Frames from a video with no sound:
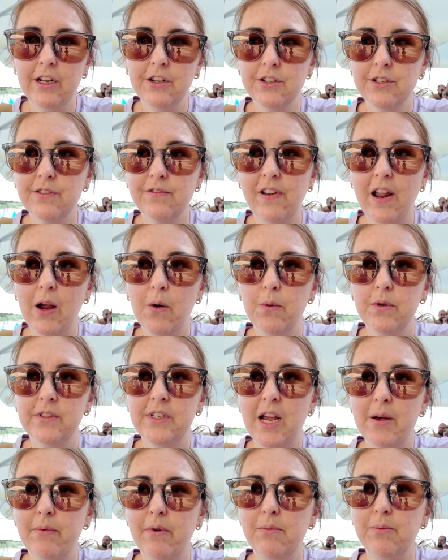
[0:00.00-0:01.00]
and just flag one
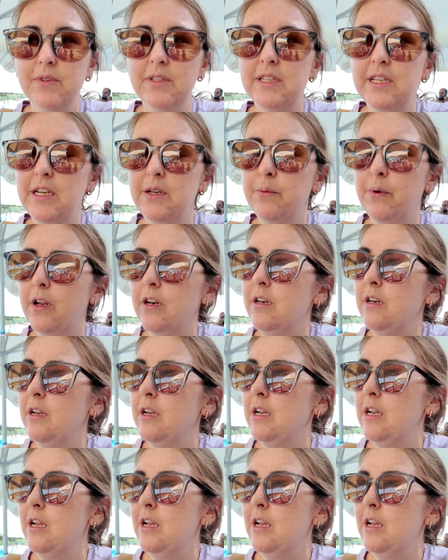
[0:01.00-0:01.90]
down when we see one.